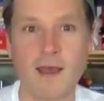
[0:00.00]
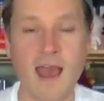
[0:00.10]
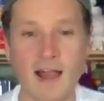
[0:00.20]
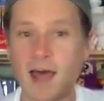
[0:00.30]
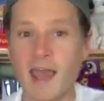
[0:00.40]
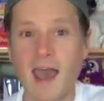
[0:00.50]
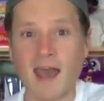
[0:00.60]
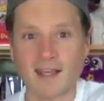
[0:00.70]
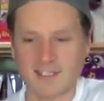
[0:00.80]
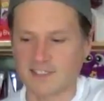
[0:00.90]

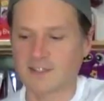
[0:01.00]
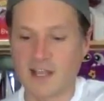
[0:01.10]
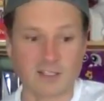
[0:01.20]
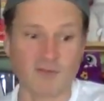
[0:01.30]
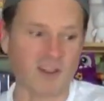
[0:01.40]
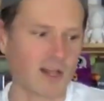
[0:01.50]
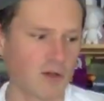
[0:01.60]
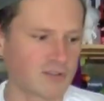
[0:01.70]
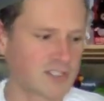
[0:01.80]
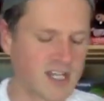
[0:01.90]
LAX. It's really
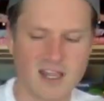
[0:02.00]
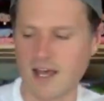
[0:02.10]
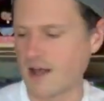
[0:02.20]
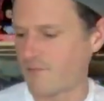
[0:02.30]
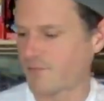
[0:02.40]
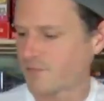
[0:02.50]
close to the